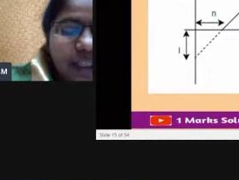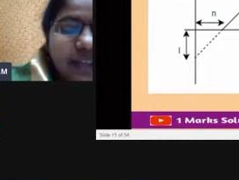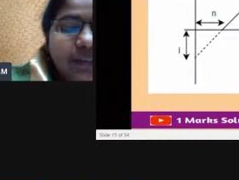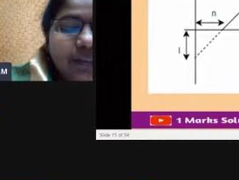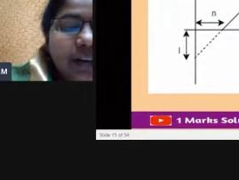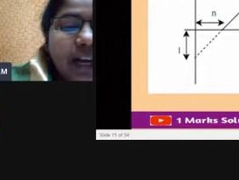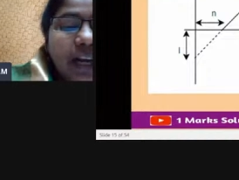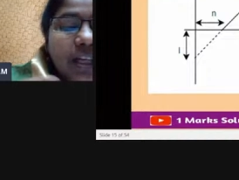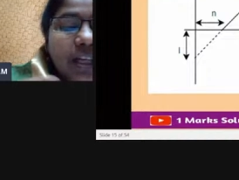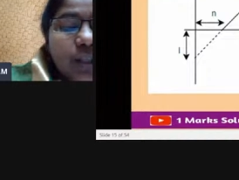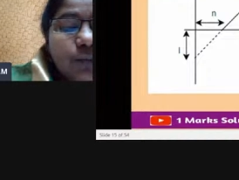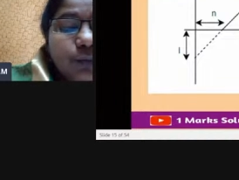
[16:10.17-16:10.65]
They
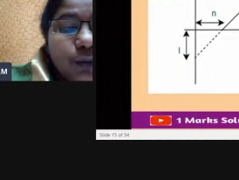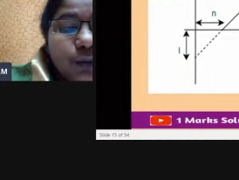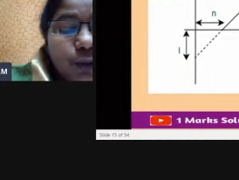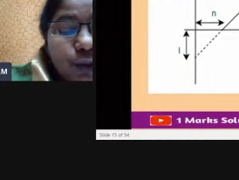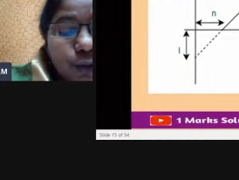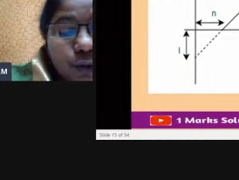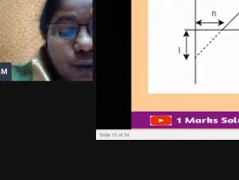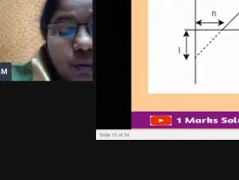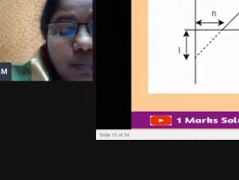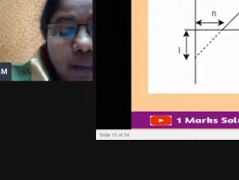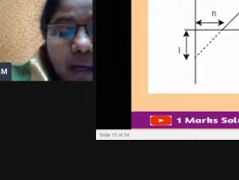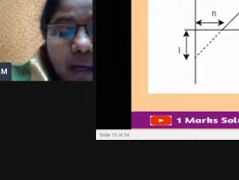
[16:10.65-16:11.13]
will ask for
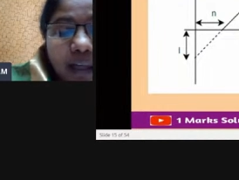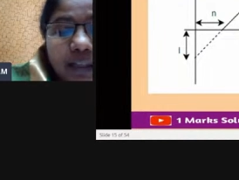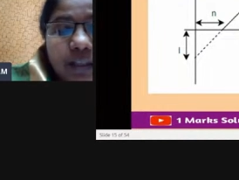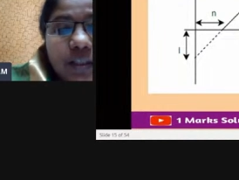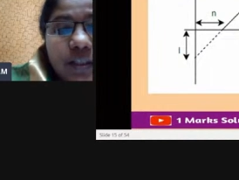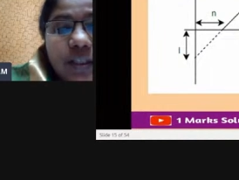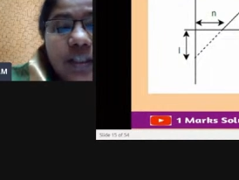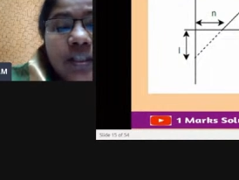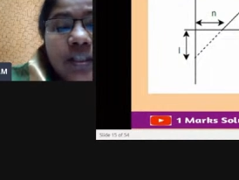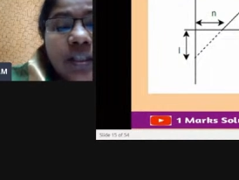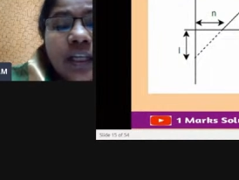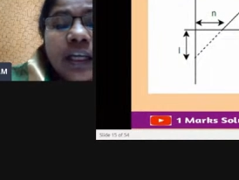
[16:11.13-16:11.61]
2
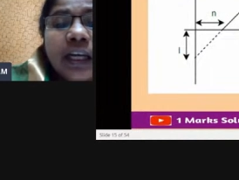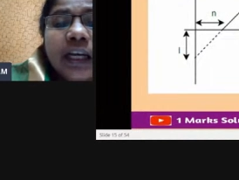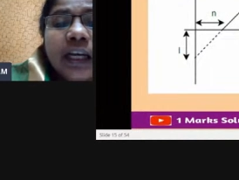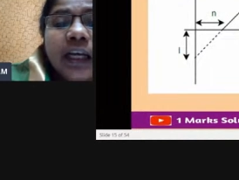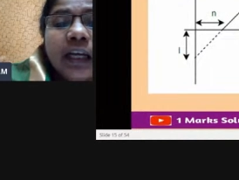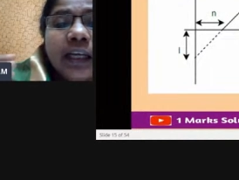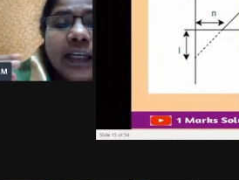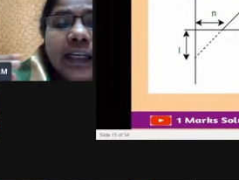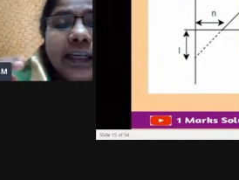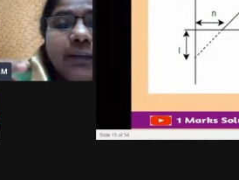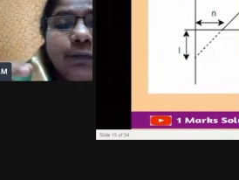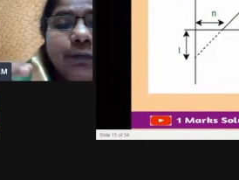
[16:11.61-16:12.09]
marks.
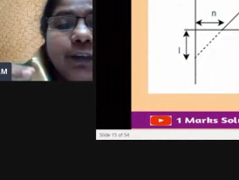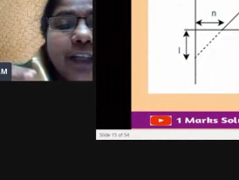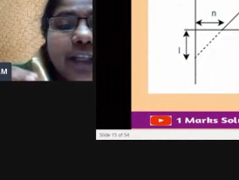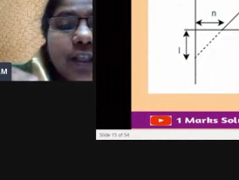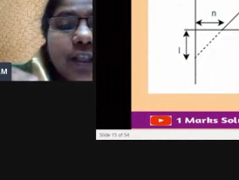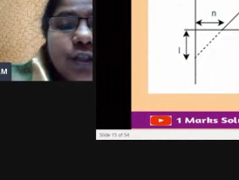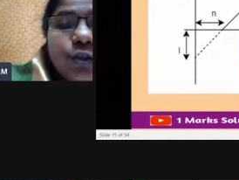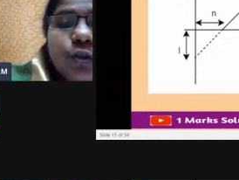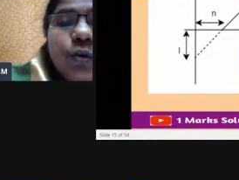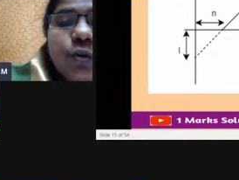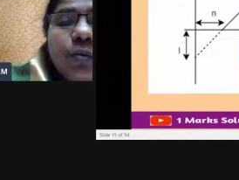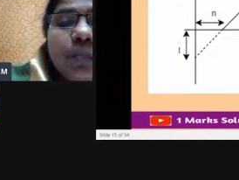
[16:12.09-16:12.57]
If it
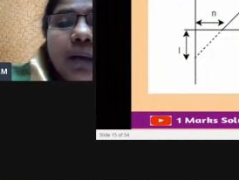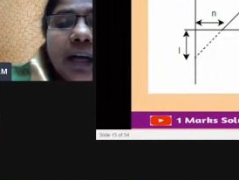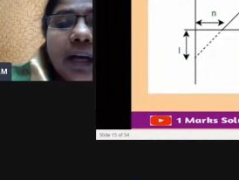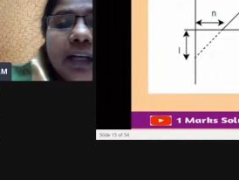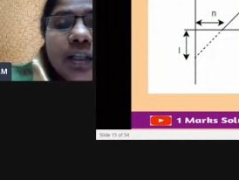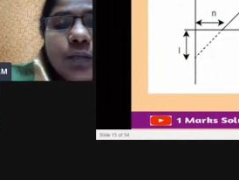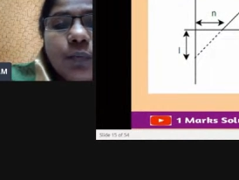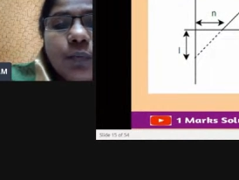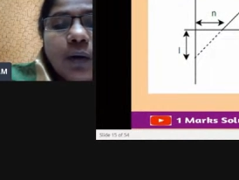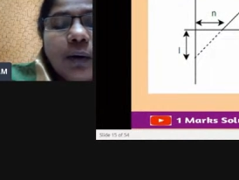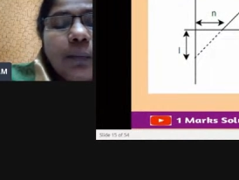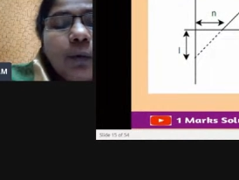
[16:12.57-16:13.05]
is 2
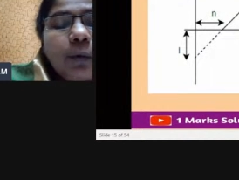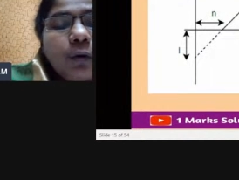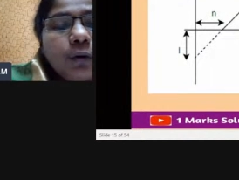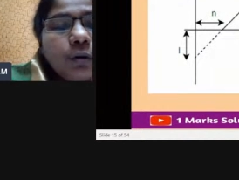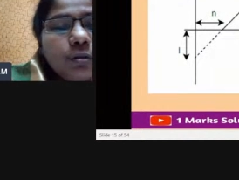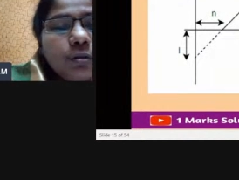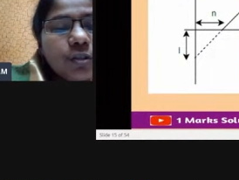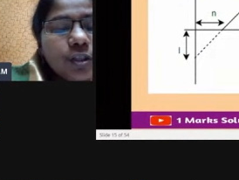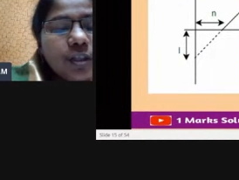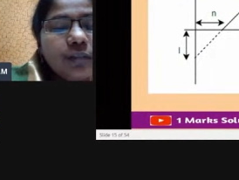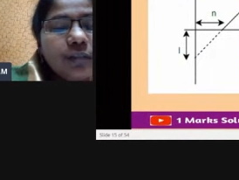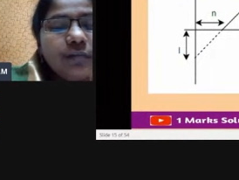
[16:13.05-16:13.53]
marks, one more
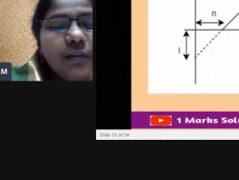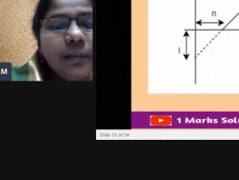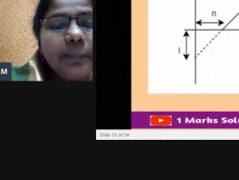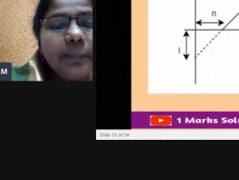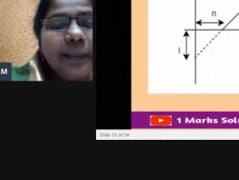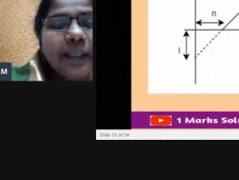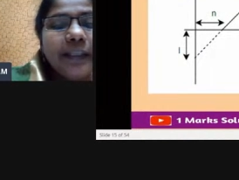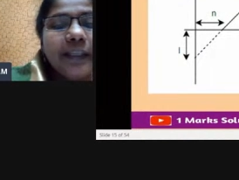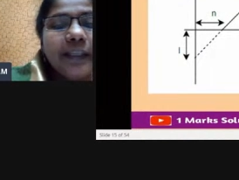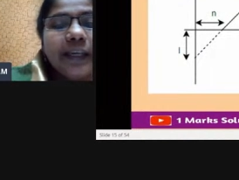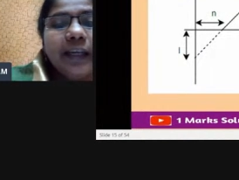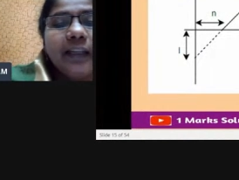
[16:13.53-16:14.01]
question will
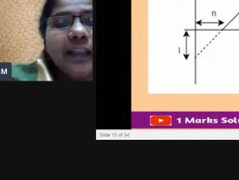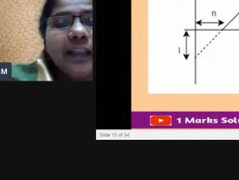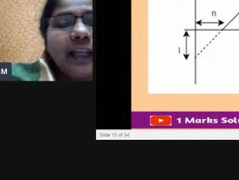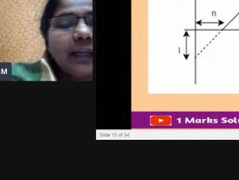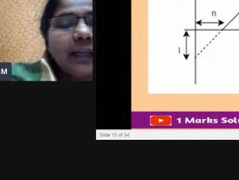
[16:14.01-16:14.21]
be there.